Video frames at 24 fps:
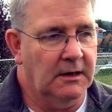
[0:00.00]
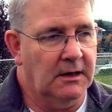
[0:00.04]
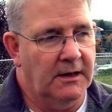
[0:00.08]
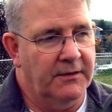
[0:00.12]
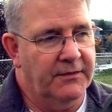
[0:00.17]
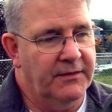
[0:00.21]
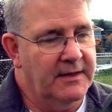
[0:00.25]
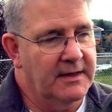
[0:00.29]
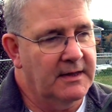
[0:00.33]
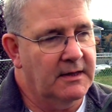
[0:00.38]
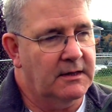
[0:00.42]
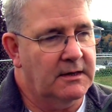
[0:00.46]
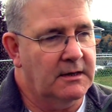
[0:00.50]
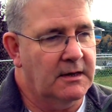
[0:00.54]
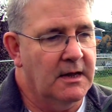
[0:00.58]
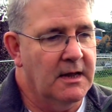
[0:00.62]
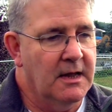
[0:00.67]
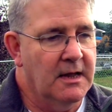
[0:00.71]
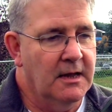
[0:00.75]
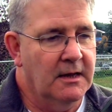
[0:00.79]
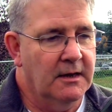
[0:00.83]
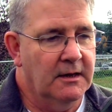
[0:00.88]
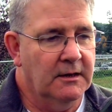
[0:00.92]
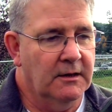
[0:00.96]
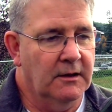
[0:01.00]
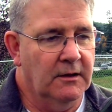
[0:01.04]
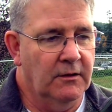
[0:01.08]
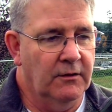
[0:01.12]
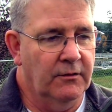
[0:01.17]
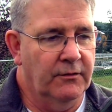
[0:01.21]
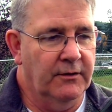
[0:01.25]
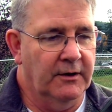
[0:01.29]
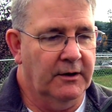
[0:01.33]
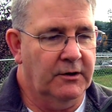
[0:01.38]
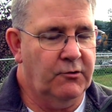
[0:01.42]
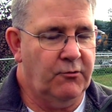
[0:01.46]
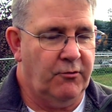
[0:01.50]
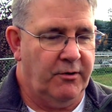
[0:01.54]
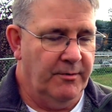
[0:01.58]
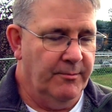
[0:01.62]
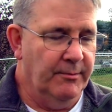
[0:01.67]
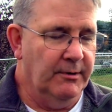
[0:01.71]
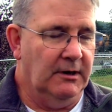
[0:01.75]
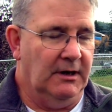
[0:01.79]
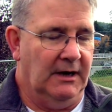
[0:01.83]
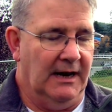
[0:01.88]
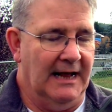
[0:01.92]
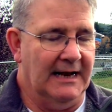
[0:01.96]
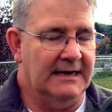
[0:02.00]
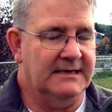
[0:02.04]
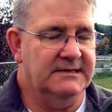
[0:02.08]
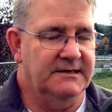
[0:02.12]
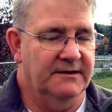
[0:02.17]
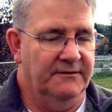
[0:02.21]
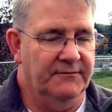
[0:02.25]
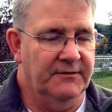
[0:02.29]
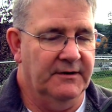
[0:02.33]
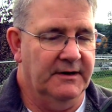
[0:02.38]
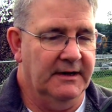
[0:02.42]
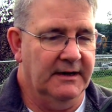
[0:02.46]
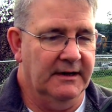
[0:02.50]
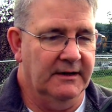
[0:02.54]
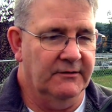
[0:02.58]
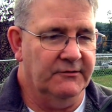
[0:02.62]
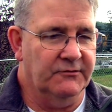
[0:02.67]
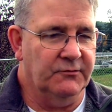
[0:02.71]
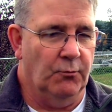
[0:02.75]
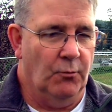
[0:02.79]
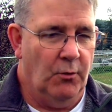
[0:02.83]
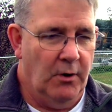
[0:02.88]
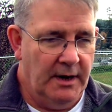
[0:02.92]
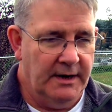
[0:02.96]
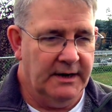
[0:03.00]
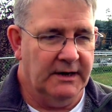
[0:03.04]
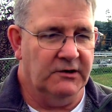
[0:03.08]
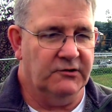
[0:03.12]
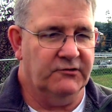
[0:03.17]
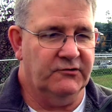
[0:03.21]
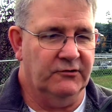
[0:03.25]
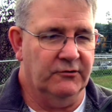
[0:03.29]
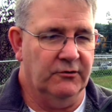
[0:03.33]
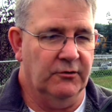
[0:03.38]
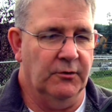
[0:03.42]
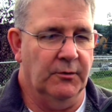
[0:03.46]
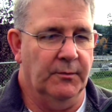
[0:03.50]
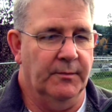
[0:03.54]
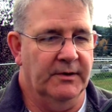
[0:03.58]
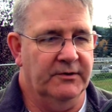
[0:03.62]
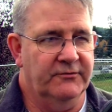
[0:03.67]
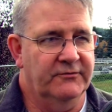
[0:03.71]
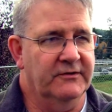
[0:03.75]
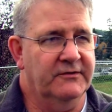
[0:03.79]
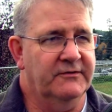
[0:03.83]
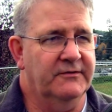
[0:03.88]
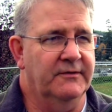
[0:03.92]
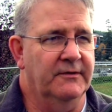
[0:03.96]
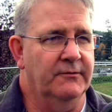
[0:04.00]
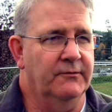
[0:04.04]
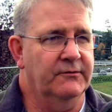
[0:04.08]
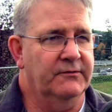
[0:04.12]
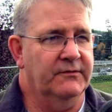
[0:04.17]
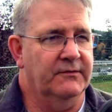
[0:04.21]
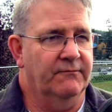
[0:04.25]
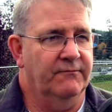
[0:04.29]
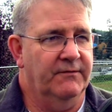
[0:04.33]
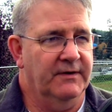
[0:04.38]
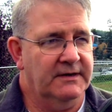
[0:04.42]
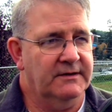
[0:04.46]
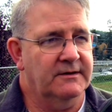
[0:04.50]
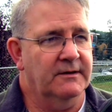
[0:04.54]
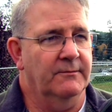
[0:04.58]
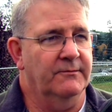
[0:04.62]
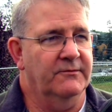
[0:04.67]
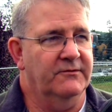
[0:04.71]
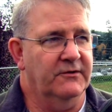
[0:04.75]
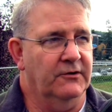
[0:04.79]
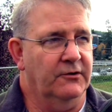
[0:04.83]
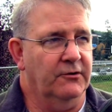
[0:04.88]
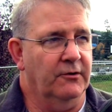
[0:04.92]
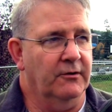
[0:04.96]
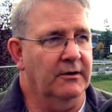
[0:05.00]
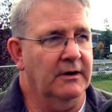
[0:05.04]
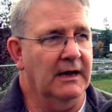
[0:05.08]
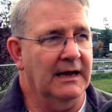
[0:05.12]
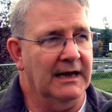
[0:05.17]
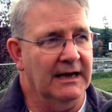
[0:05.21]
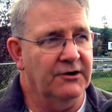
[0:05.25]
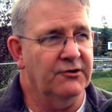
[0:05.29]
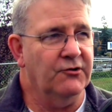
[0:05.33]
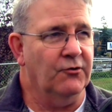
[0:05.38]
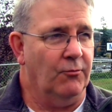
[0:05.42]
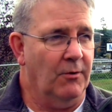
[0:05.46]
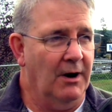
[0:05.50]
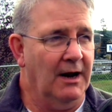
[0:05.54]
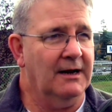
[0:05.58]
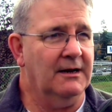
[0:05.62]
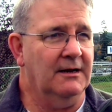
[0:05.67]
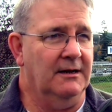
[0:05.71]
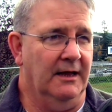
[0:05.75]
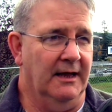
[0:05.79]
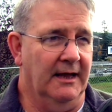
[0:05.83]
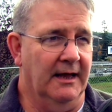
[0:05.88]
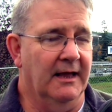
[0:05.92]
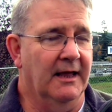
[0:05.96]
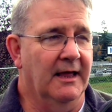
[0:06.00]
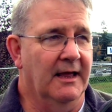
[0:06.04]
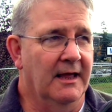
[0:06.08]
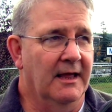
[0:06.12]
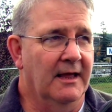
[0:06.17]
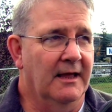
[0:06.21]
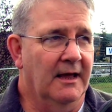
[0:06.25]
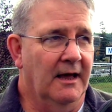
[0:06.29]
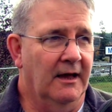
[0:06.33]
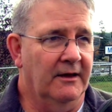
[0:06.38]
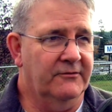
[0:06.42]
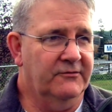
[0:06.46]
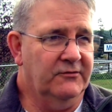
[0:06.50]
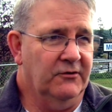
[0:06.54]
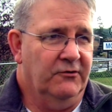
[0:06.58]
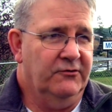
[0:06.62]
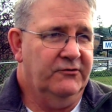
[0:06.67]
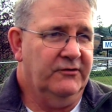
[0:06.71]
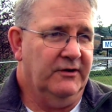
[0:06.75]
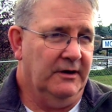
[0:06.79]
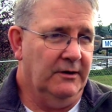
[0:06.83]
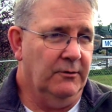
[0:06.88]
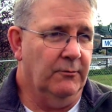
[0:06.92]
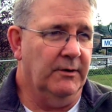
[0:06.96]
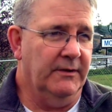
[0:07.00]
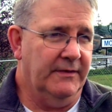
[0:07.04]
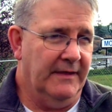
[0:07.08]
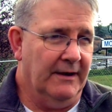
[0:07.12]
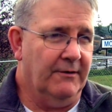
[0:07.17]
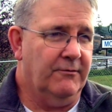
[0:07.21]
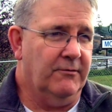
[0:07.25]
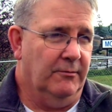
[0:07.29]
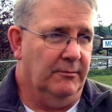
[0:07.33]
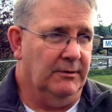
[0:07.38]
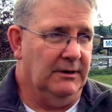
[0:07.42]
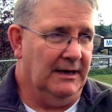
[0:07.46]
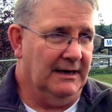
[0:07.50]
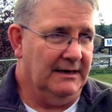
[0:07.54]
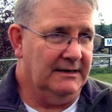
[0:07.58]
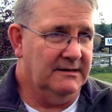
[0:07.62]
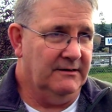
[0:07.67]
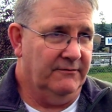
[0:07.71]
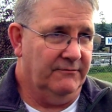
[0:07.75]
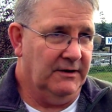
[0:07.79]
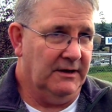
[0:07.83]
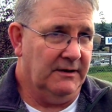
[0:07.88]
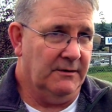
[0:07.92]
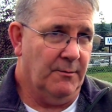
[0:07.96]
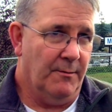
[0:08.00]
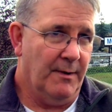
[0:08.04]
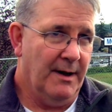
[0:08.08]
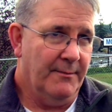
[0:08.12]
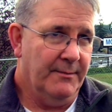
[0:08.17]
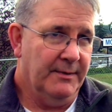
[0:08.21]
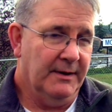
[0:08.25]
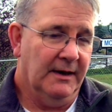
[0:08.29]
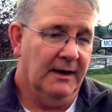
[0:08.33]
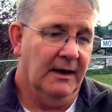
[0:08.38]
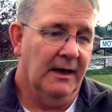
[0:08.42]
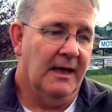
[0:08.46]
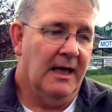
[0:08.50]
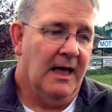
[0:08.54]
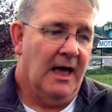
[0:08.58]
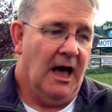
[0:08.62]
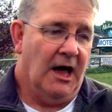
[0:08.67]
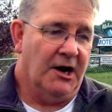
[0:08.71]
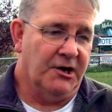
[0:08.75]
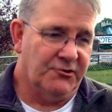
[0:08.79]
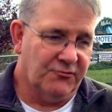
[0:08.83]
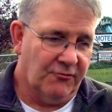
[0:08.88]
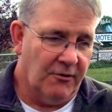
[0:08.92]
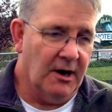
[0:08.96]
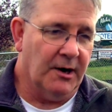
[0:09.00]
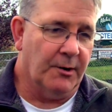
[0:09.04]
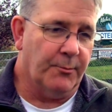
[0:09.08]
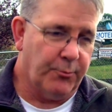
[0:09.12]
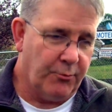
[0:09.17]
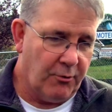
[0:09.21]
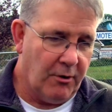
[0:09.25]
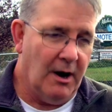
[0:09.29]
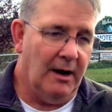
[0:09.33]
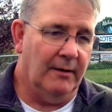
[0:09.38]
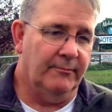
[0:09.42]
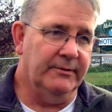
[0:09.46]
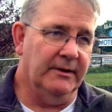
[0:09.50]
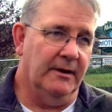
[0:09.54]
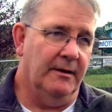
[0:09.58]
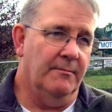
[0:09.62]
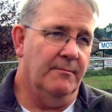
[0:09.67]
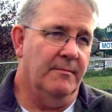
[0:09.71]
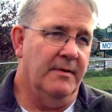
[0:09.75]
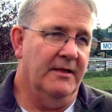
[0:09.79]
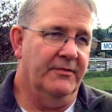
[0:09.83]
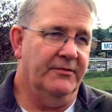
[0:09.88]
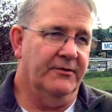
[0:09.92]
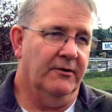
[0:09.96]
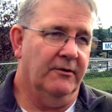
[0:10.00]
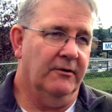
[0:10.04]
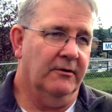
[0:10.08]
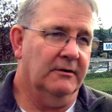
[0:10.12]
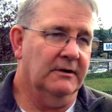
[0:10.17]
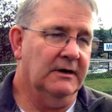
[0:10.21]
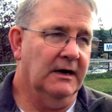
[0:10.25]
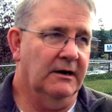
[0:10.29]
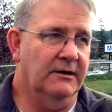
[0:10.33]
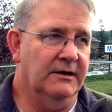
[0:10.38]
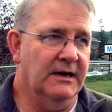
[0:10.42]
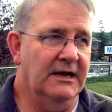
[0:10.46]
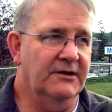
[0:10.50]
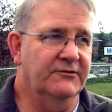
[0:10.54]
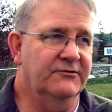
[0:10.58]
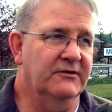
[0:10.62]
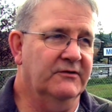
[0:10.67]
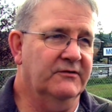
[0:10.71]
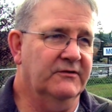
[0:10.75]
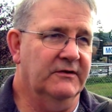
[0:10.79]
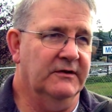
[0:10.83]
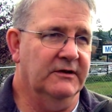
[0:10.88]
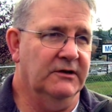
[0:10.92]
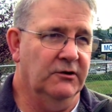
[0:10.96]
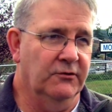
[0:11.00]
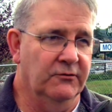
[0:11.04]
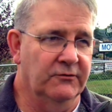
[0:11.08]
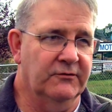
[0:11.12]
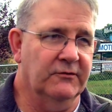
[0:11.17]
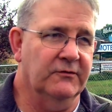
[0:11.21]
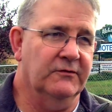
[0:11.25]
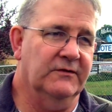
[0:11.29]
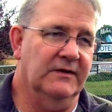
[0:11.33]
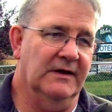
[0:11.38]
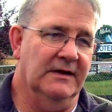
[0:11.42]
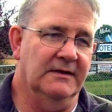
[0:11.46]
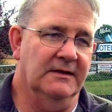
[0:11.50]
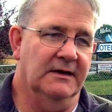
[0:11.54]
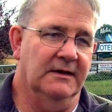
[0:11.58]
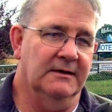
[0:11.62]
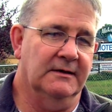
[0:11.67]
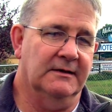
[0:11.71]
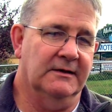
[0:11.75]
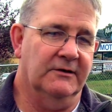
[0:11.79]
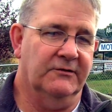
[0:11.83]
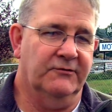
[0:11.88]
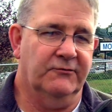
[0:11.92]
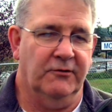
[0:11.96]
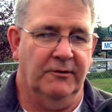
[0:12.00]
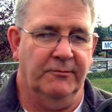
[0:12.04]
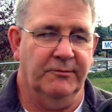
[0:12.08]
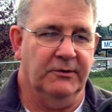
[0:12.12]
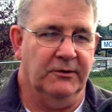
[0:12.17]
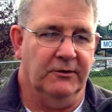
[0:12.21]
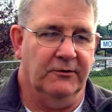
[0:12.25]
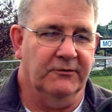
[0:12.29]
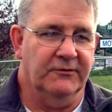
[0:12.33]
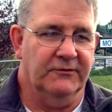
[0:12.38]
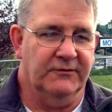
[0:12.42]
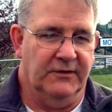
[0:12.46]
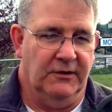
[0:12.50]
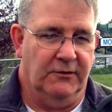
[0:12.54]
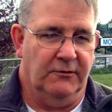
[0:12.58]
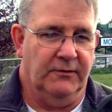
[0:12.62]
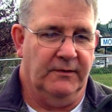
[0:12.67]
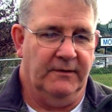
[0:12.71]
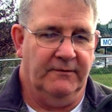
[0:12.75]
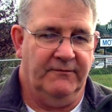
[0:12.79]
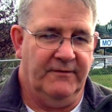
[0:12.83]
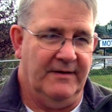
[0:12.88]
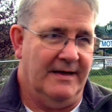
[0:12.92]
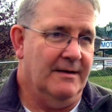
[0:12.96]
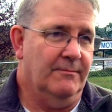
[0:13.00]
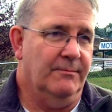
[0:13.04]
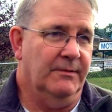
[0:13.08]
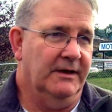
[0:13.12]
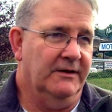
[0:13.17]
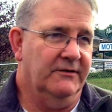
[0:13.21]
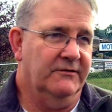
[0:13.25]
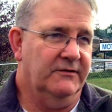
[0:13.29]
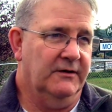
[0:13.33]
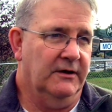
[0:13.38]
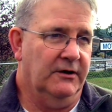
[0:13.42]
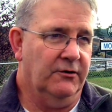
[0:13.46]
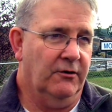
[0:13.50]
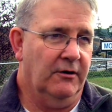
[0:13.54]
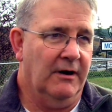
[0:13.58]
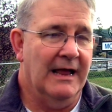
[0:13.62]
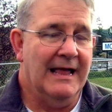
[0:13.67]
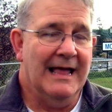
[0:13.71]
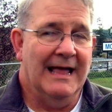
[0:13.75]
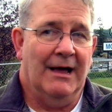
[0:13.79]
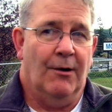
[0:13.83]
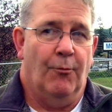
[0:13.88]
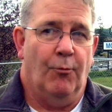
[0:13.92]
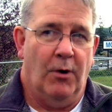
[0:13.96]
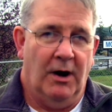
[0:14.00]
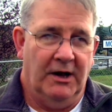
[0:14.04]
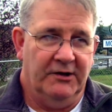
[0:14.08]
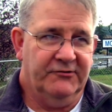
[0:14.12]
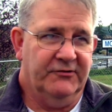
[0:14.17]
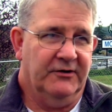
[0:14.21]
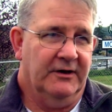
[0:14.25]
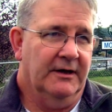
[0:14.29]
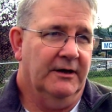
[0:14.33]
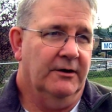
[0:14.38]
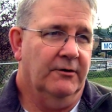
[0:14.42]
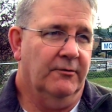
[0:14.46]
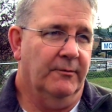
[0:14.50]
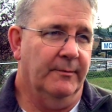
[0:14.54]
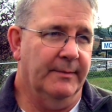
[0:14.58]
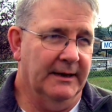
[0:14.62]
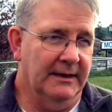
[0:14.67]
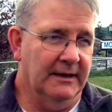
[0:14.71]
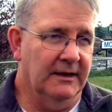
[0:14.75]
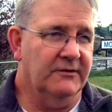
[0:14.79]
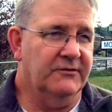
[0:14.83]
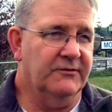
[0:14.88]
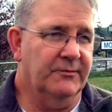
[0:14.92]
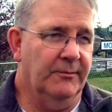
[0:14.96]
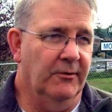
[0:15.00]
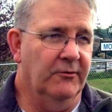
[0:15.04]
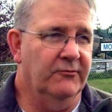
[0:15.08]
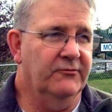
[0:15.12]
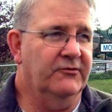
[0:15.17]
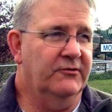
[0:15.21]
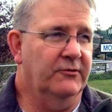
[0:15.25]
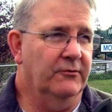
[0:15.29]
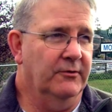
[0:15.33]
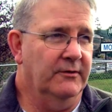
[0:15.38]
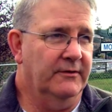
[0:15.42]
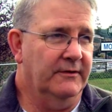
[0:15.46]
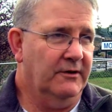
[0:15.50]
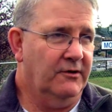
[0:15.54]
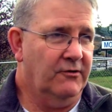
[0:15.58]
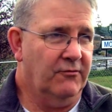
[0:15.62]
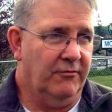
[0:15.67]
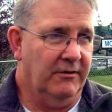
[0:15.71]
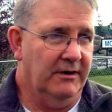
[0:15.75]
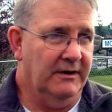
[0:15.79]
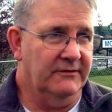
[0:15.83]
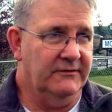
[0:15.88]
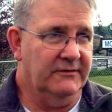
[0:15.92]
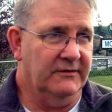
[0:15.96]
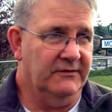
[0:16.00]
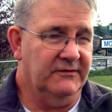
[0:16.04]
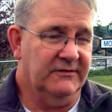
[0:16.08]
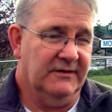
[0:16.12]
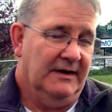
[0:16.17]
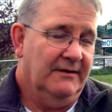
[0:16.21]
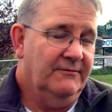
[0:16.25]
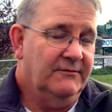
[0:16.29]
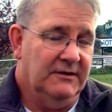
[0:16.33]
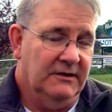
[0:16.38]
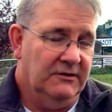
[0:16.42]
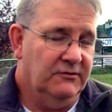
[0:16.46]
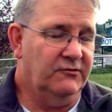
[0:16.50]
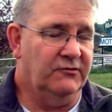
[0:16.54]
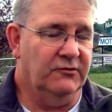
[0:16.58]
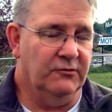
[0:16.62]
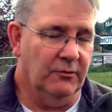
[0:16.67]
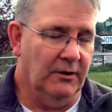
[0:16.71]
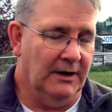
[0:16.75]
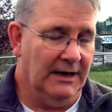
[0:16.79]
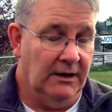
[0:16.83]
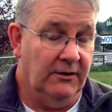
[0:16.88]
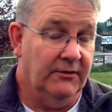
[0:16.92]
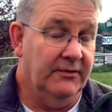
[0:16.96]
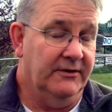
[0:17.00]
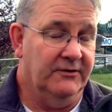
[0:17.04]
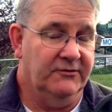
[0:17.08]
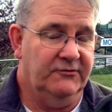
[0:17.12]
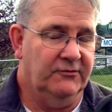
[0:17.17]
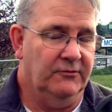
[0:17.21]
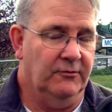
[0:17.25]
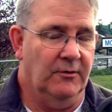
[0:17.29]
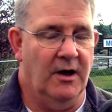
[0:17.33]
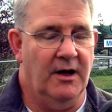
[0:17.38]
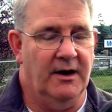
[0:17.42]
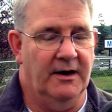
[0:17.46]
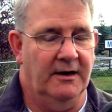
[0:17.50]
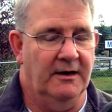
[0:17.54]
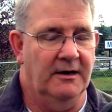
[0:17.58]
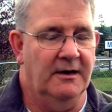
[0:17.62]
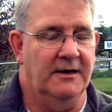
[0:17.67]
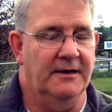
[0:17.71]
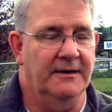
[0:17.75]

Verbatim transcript: I think the criminal activity is one issue, but just those victims that are indirectly associated with that criminal activity. There might be a, a drug problem, but they're, they're not just the users and the distributors, they're the families that are watching it or being exposed to it that creates a safety issue, a health issue, on and